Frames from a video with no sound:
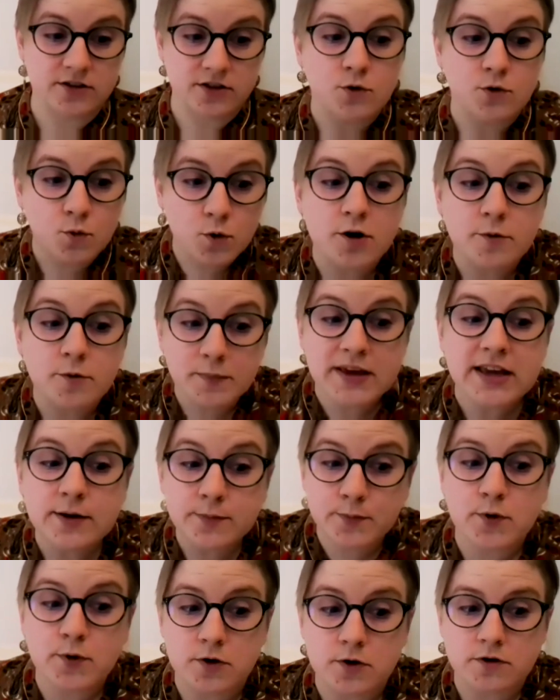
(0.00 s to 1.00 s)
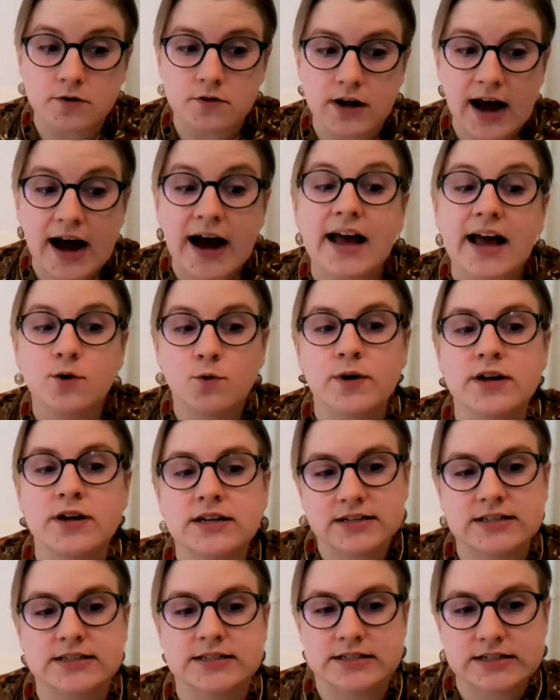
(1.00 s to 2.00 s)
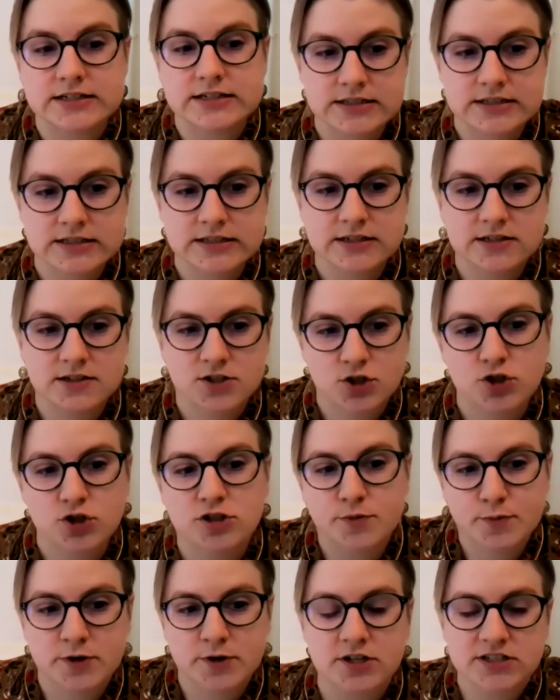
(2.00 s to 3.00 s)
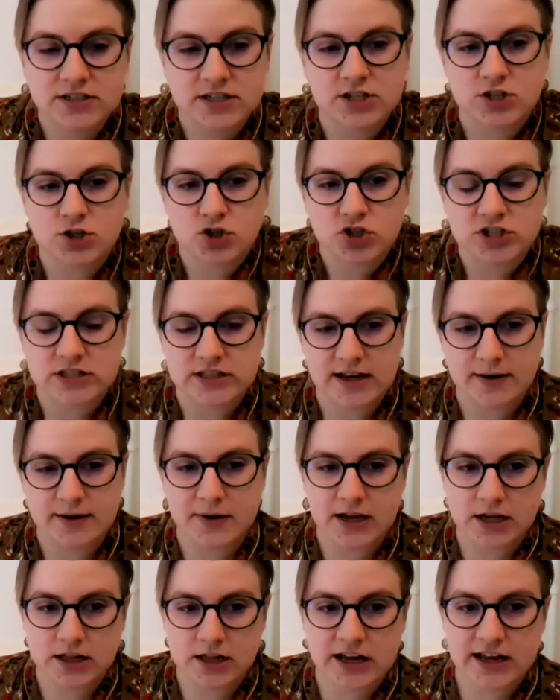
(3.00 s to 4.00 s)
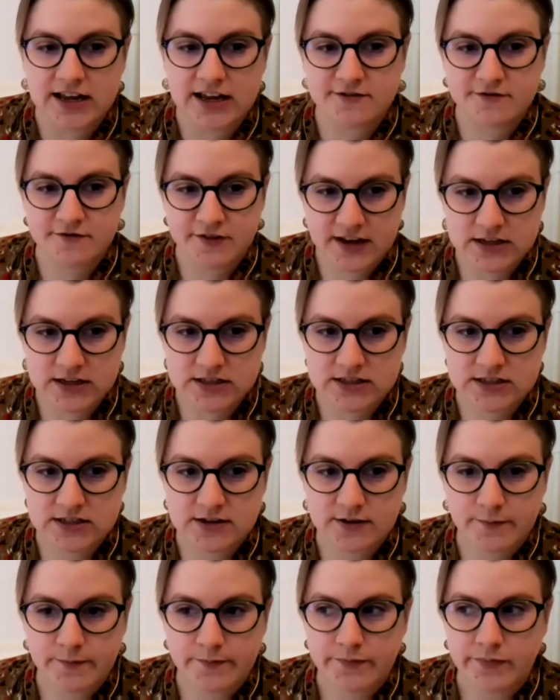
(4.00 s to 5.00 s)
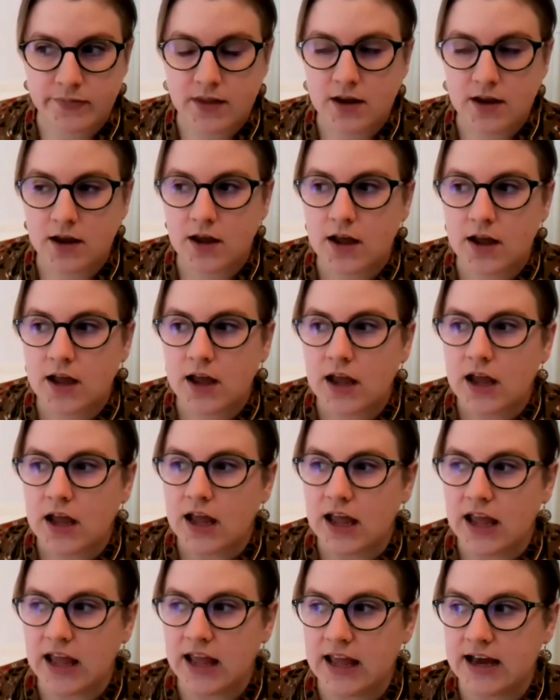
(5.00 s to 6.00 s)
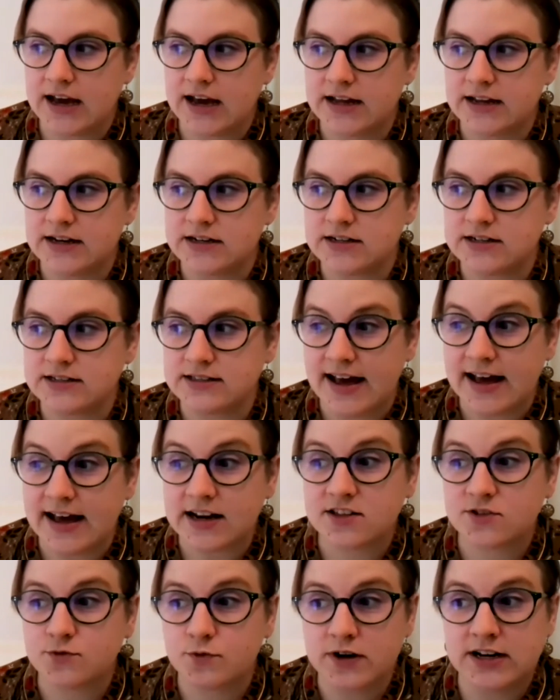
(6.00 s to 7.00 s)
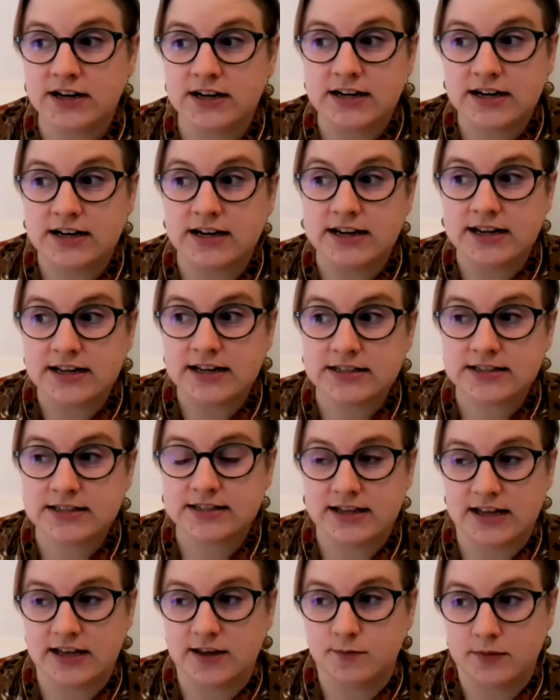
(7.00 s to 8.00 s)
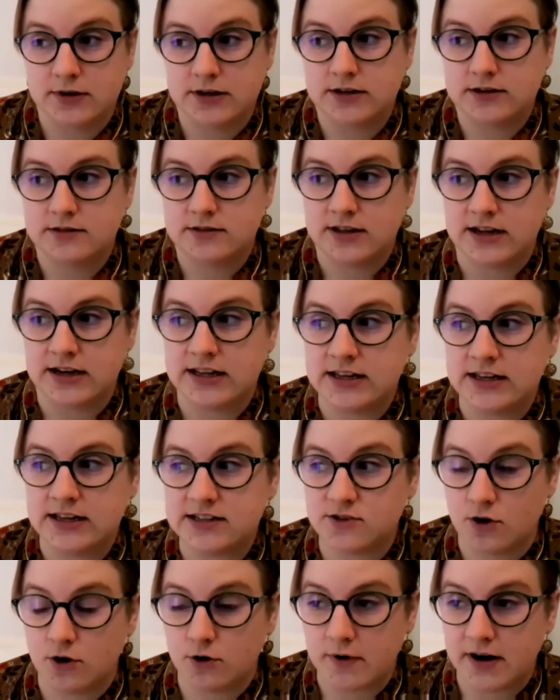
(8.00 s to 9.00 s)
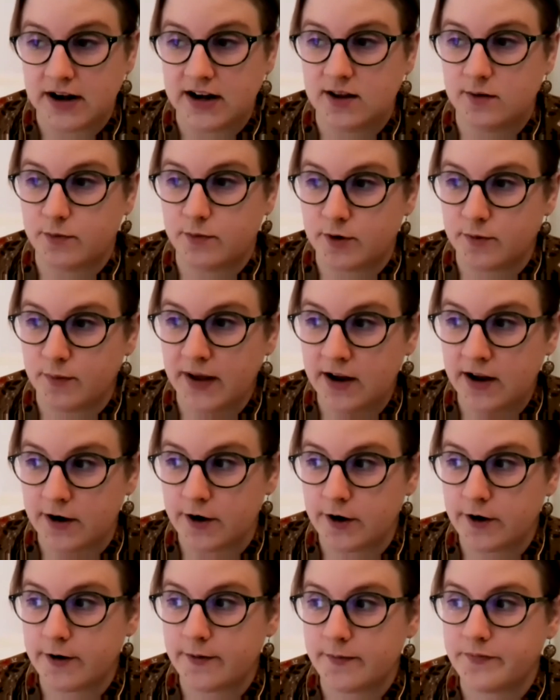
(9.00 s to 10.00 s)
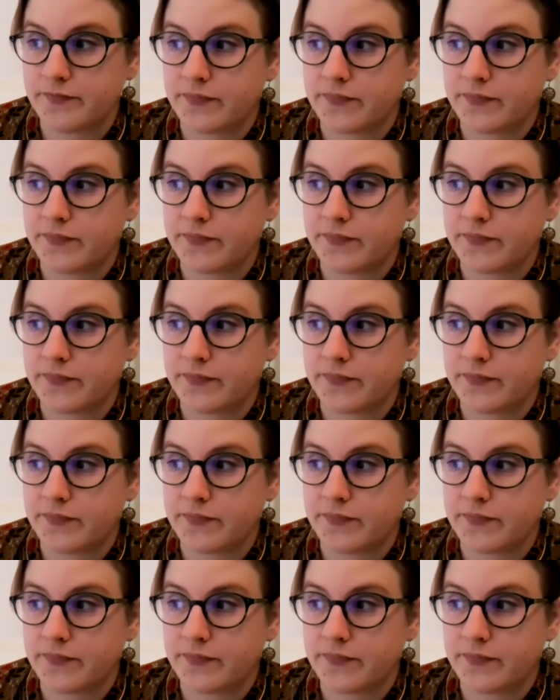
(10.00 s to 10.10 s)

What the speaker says: There were people, eyewitnesses to the persecution that my client faced. And that is written in his statement that he's already prepared.